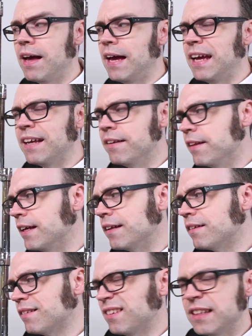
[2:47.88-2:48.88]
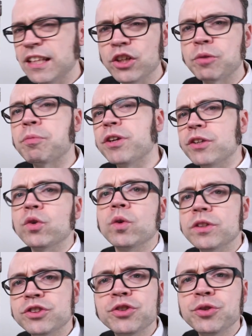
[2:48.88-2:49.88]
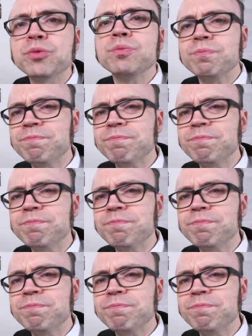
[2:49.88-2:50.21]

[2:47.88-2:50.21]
And they look pretty cool too.